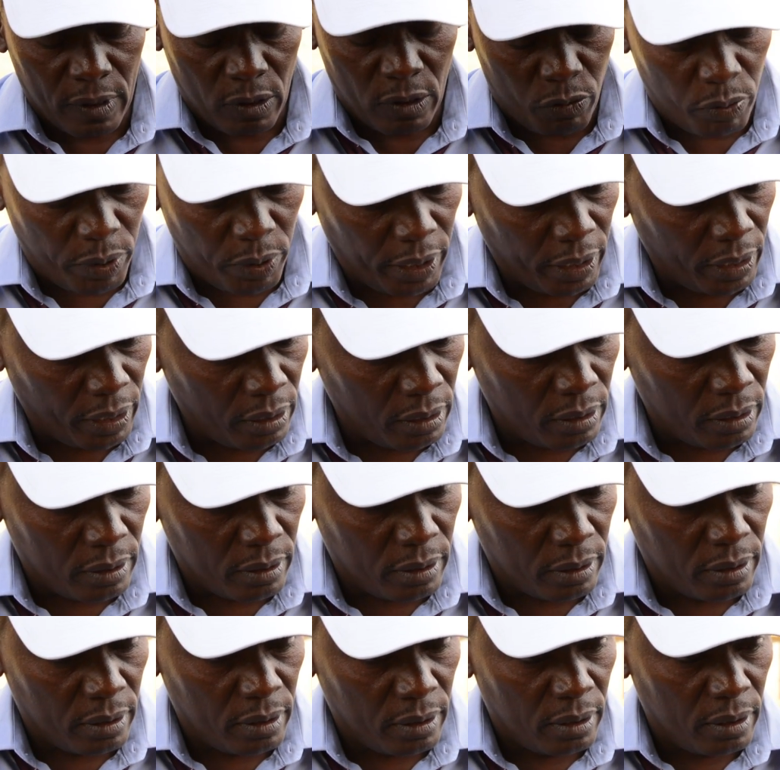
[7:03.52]
Three,
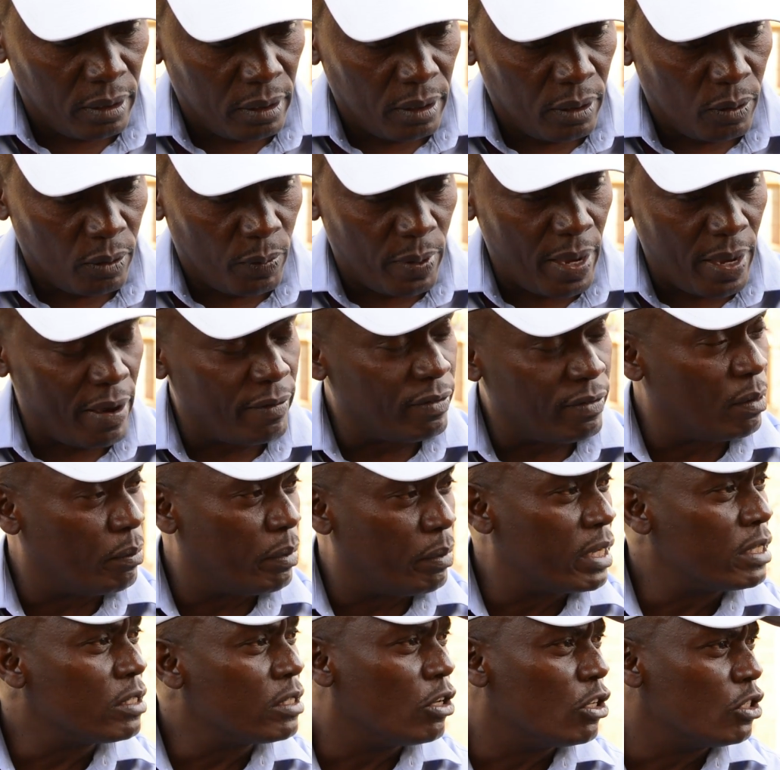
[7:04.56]
we have the
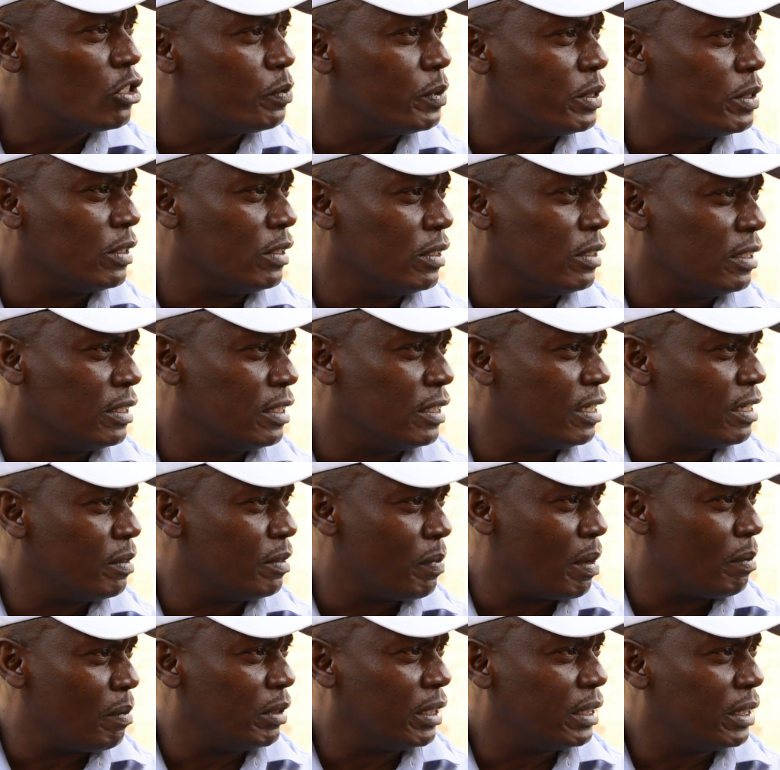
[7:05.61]
best hospitals in the
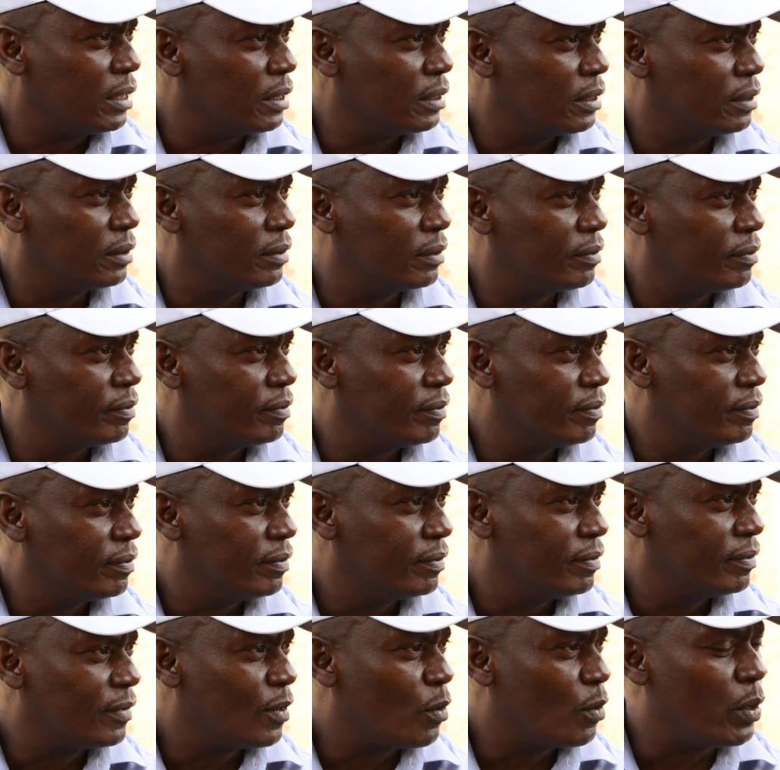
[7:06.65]
republic.
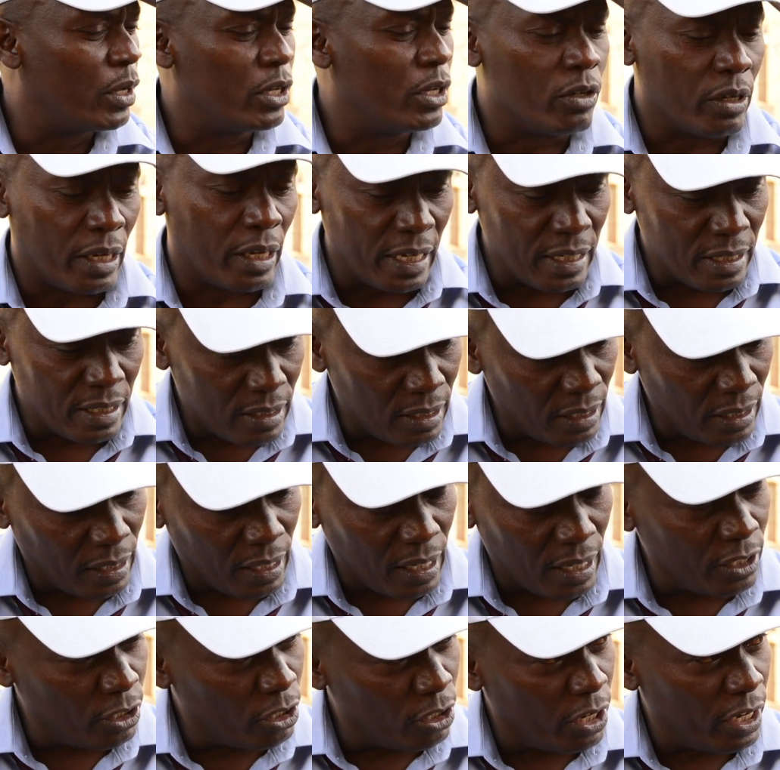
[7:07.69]
When you get sick
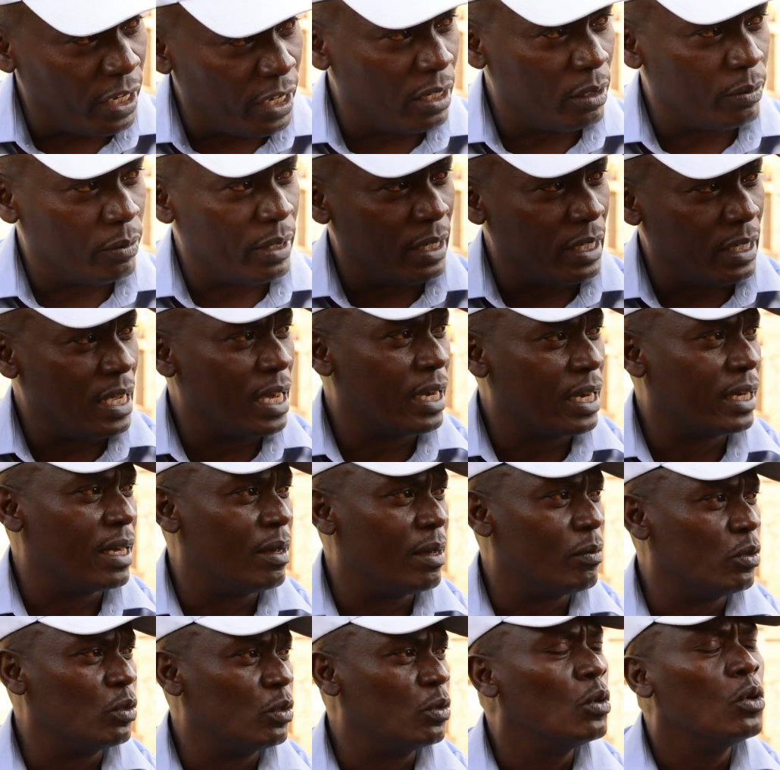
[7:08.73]
and you're anywhere near
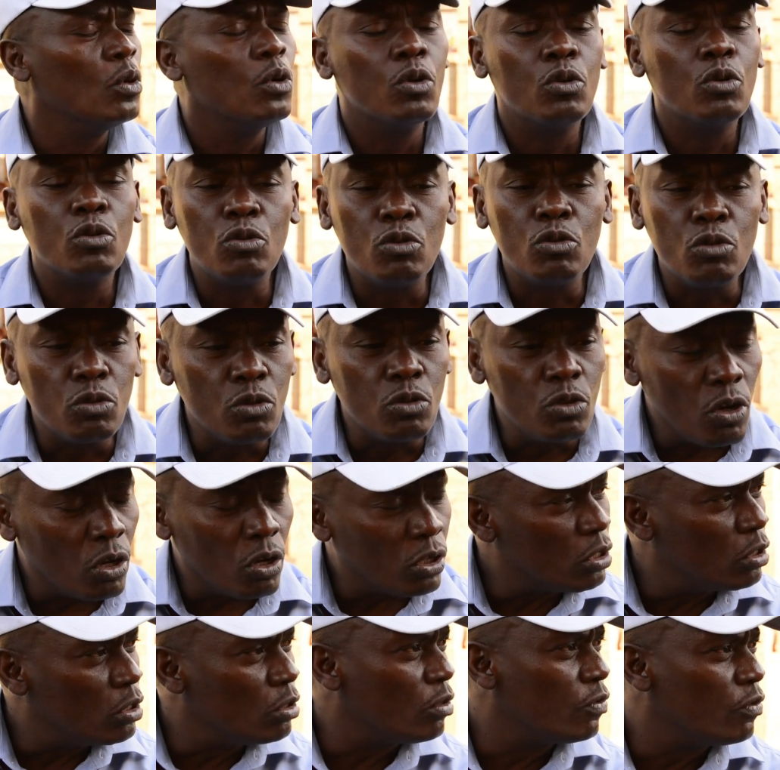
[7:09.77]
Kiambu, do not
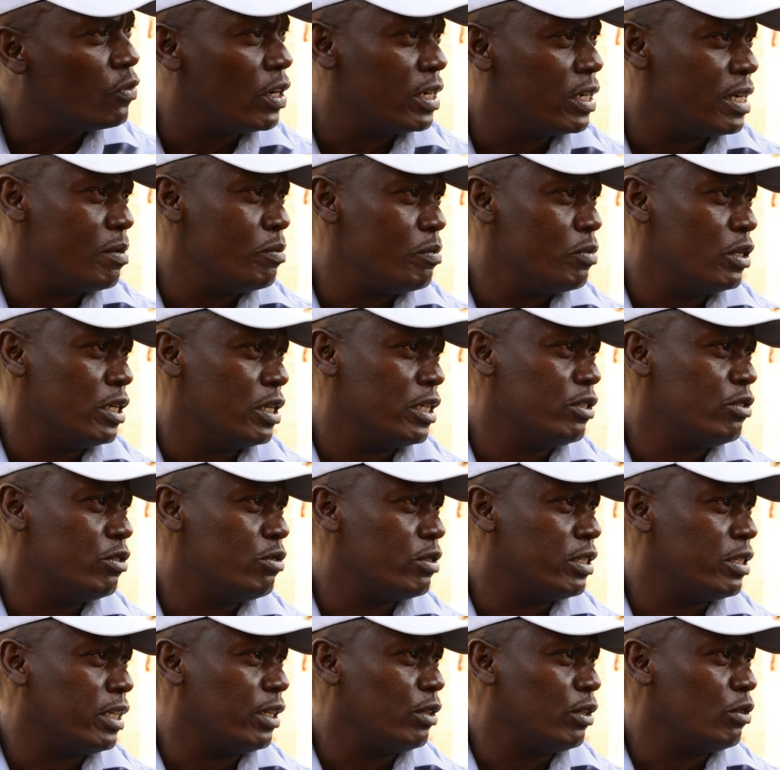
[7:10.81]
look for an ambulance to
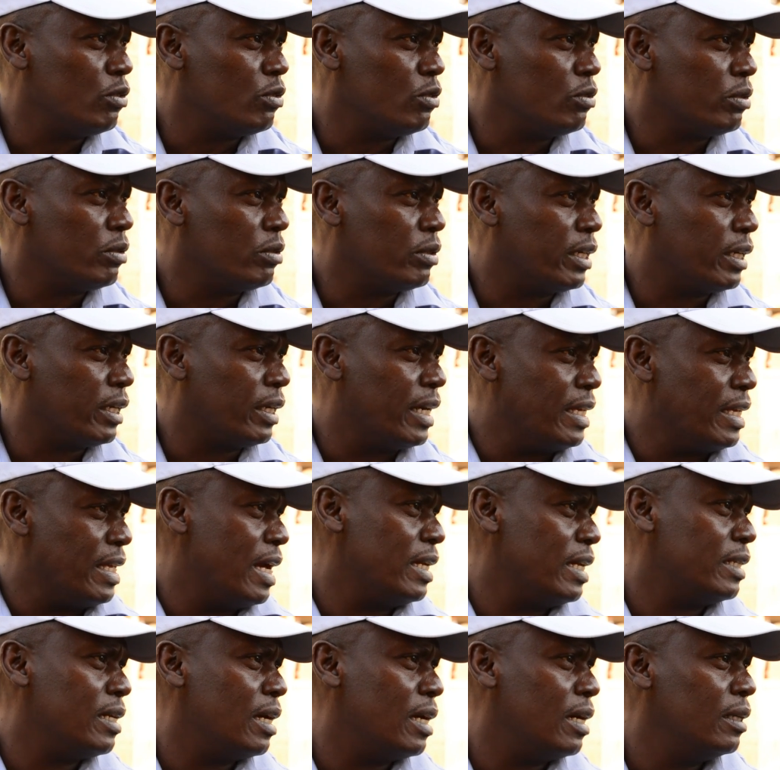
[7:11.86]
take you to
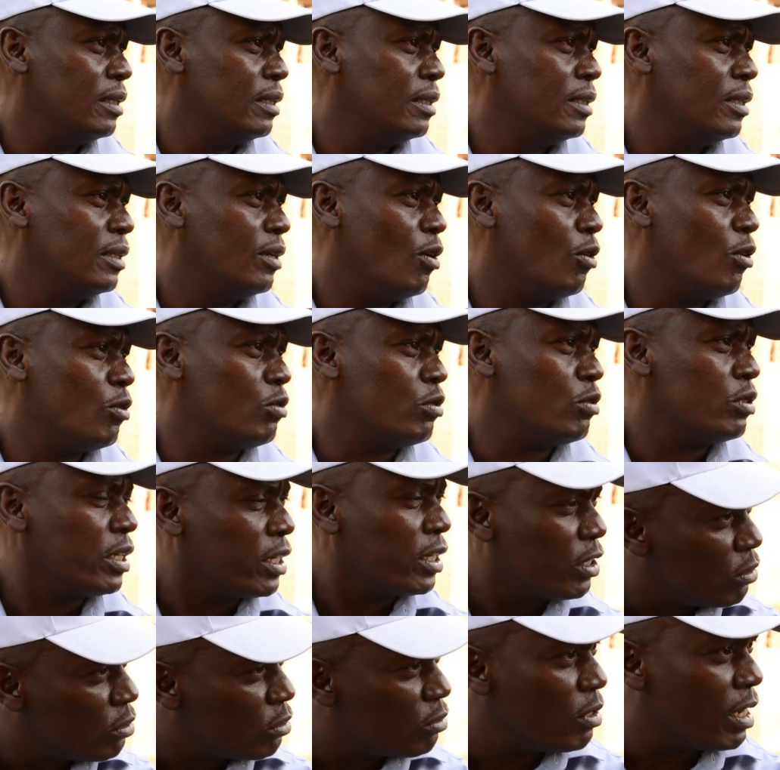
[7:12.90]
Kenyatta or to
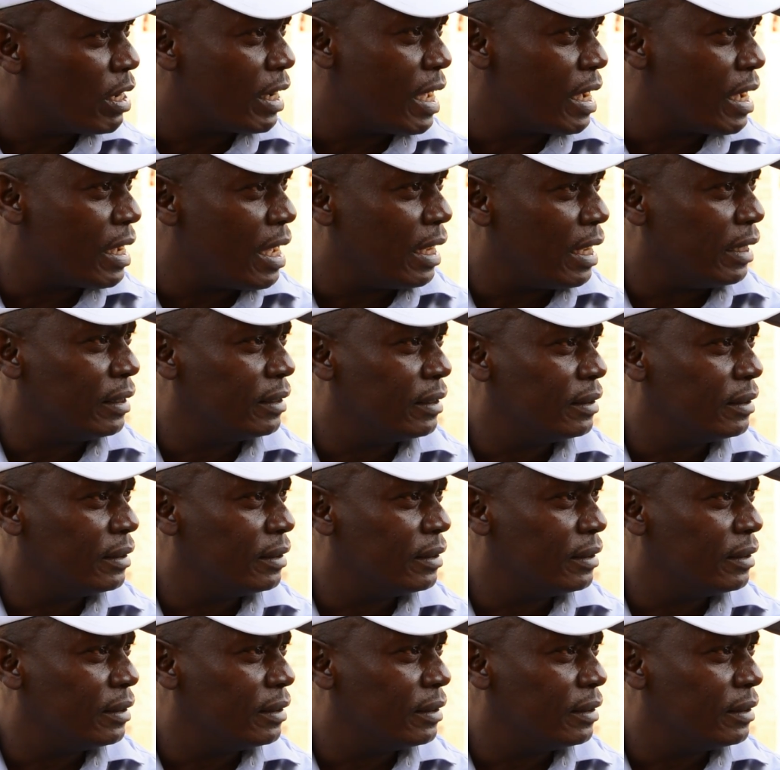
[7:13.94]
take you to Aga Khan.